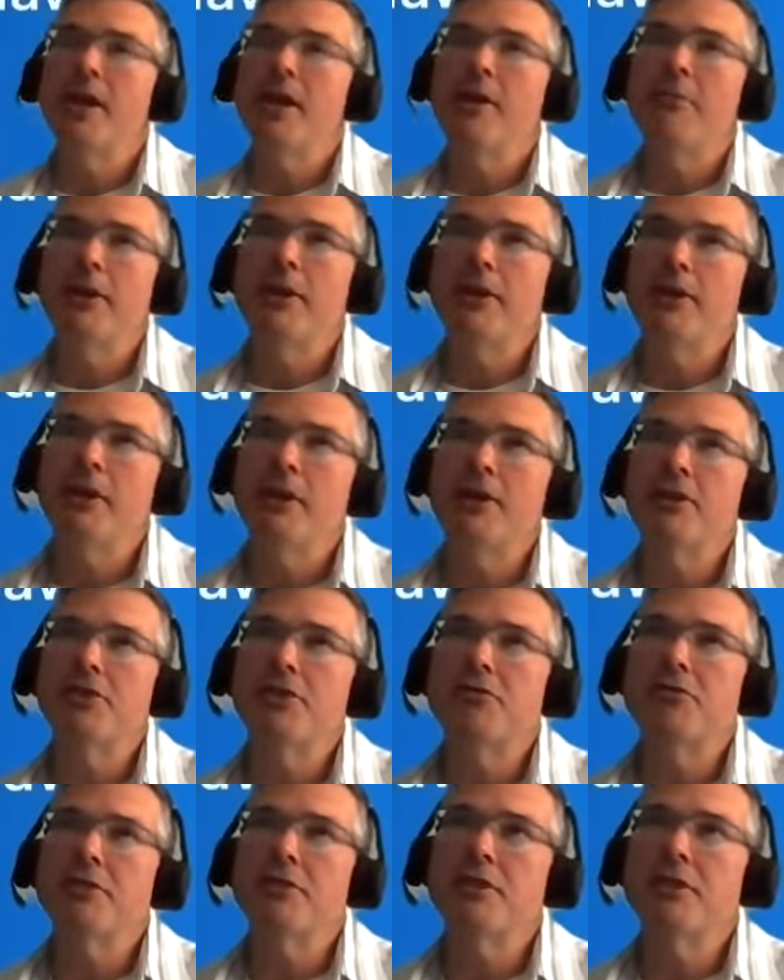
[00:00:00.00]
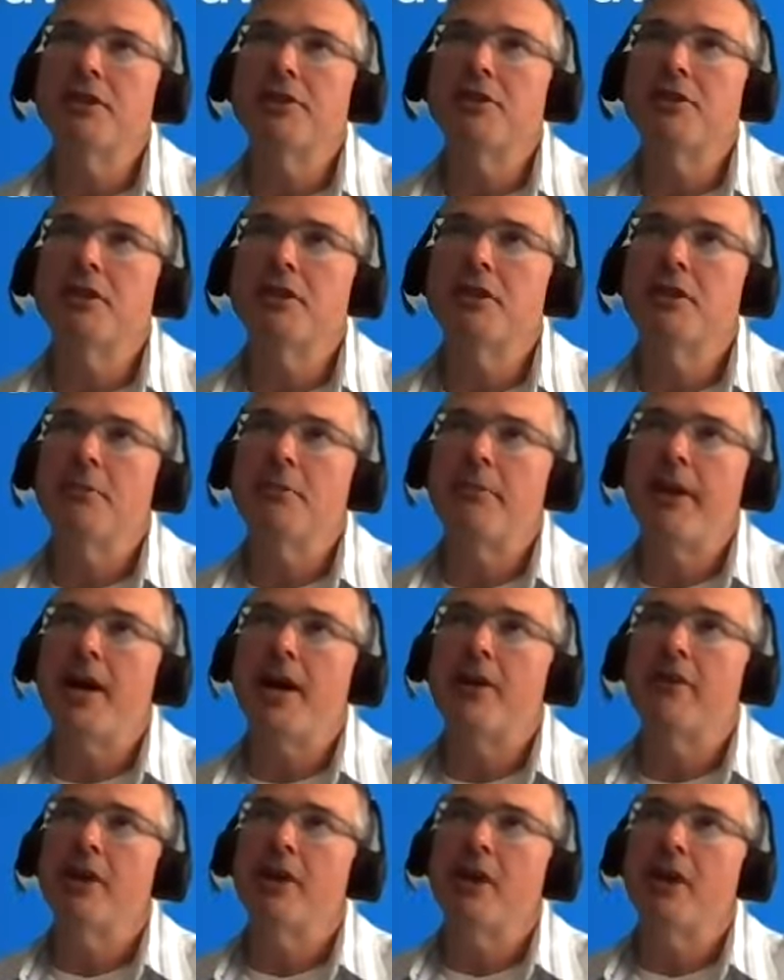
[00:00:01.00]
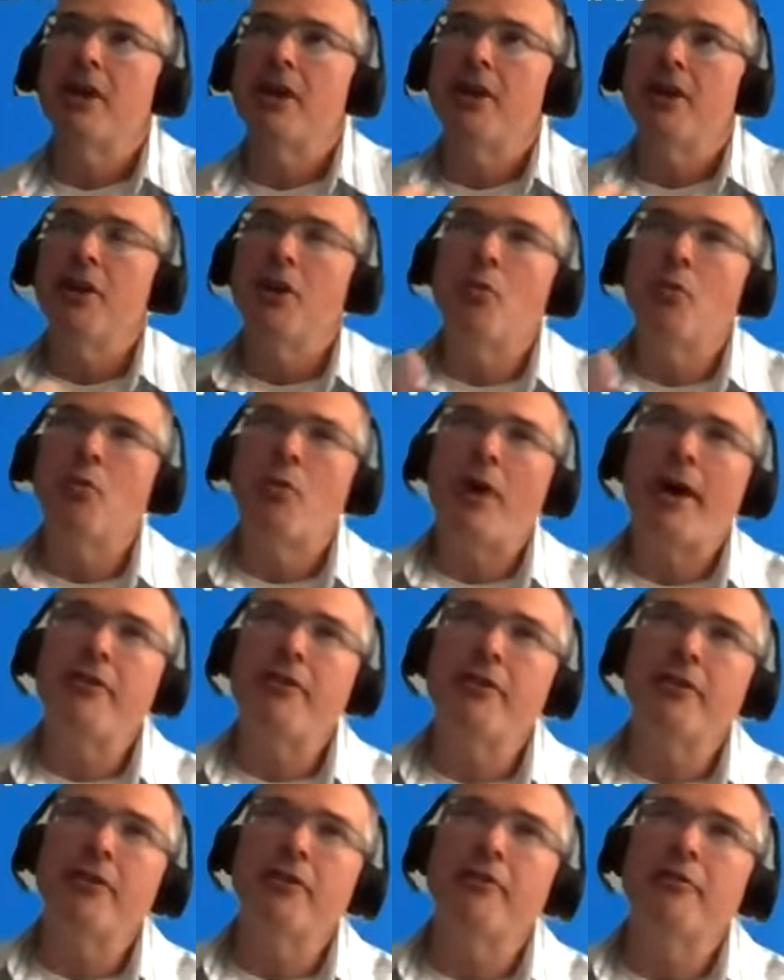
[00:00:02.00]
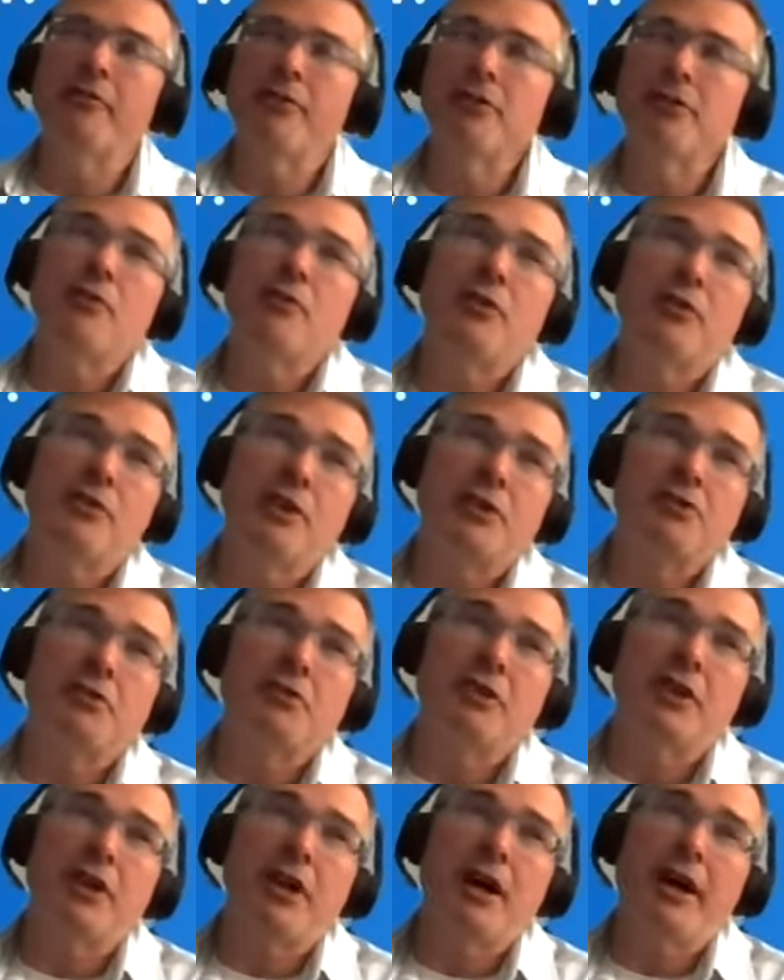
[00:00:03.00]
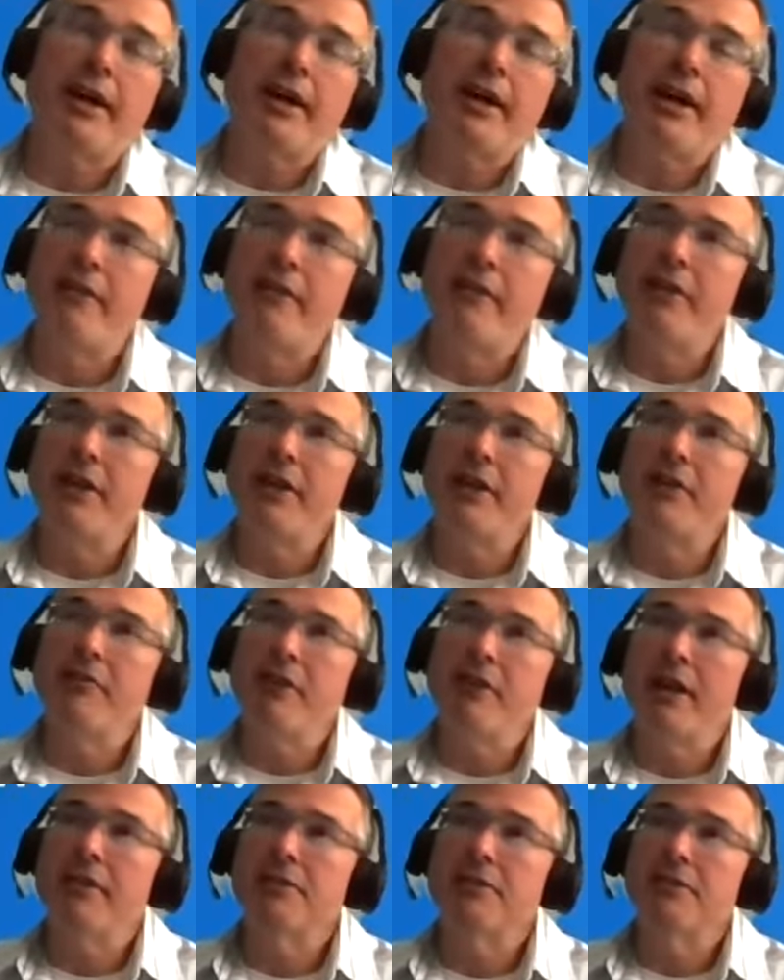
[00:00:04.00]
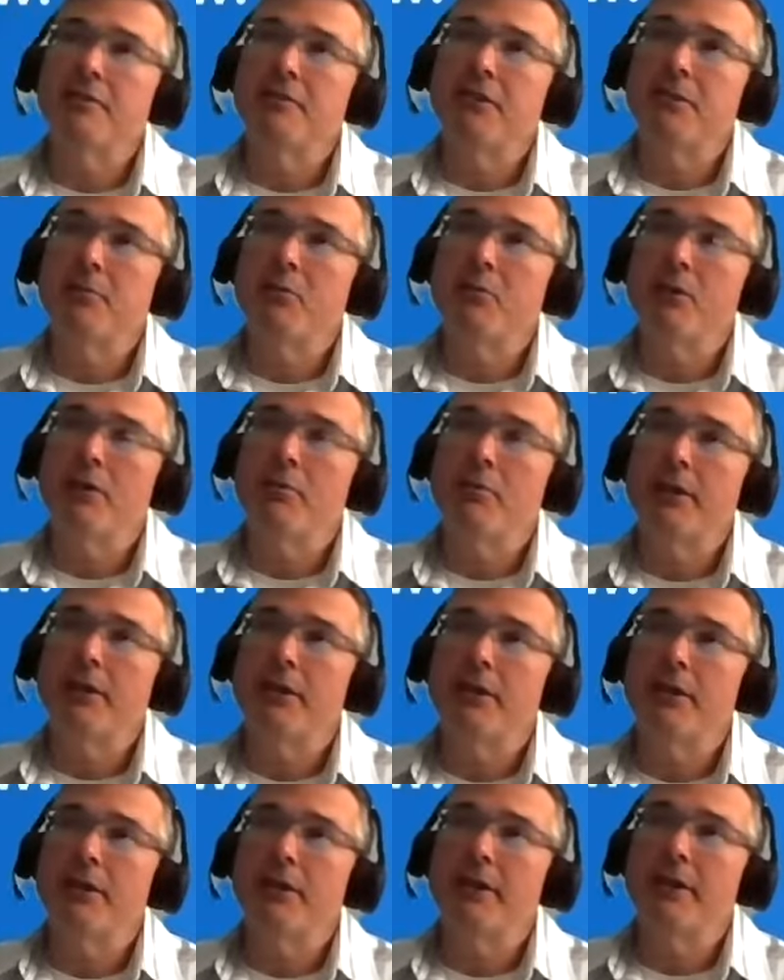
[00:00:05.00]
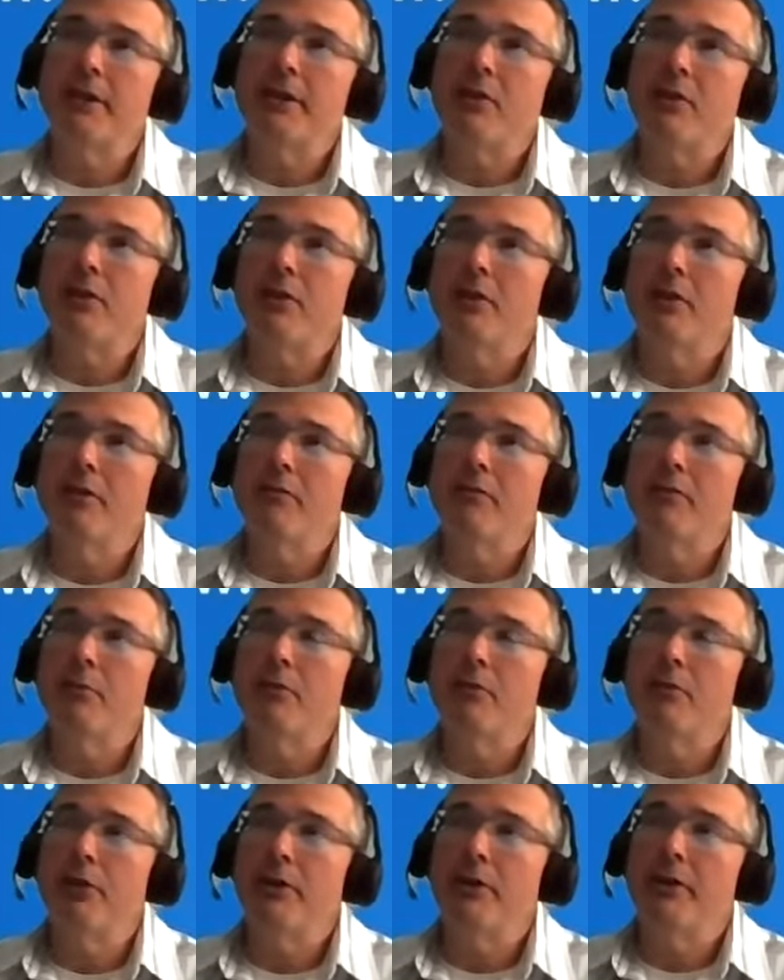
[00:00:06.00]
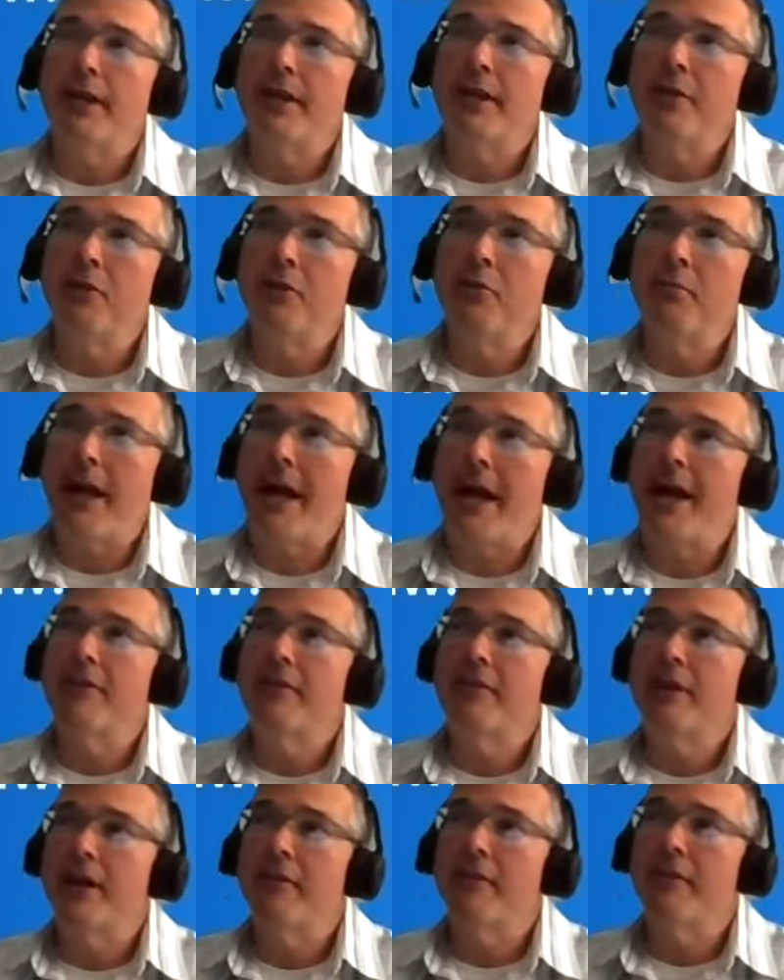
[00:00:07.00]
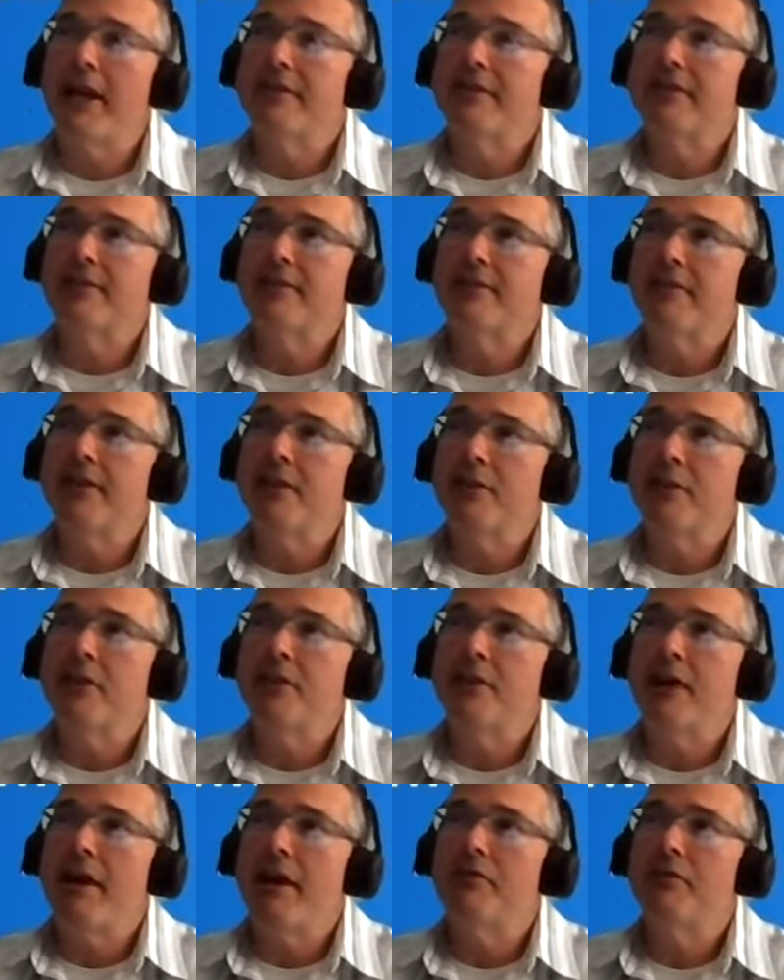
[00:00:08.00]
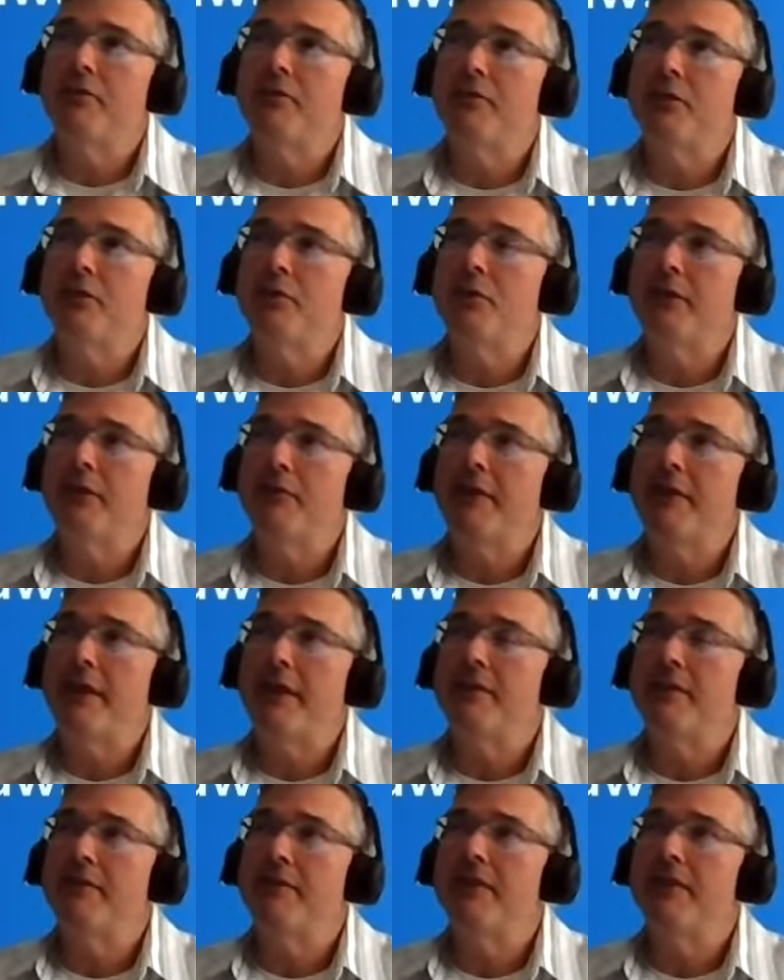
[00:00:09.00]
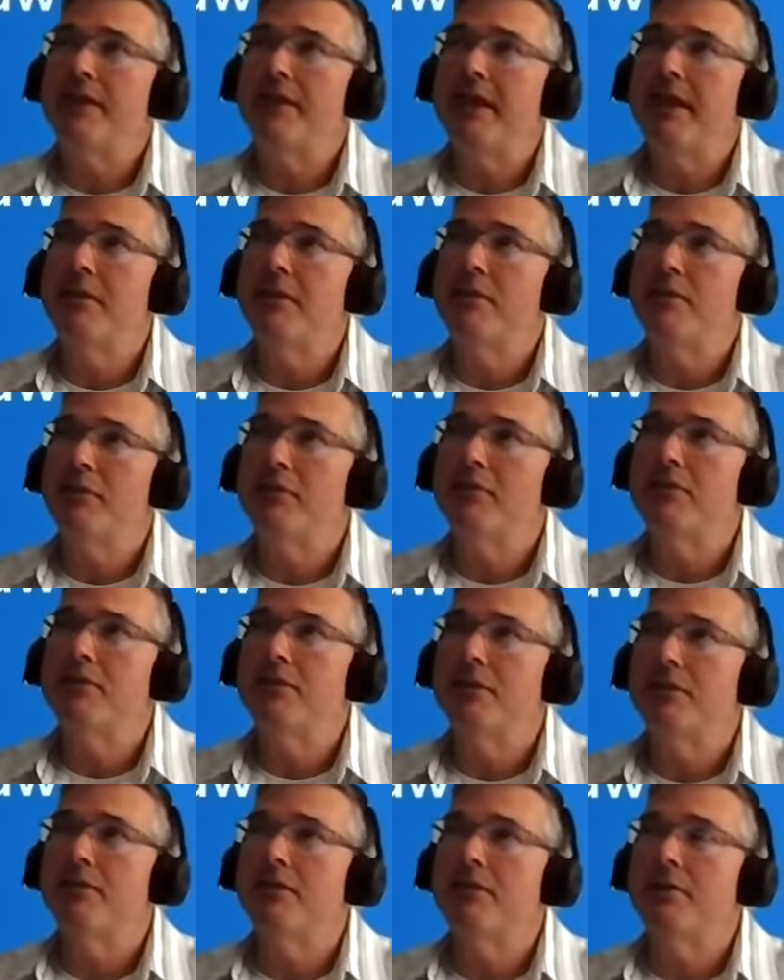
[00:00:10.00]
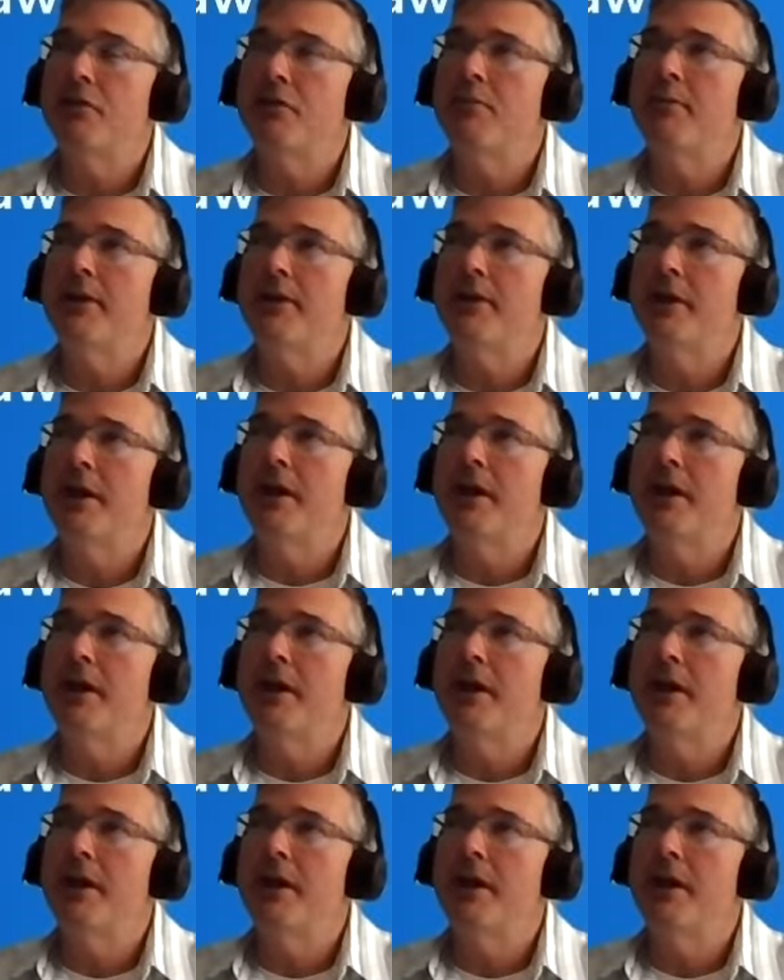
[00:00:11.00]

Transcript: be thinking strategically about, whether, first of all, does your client have any grounds of deportability or removability in their background? That's, you have to do an effective intake in order to determine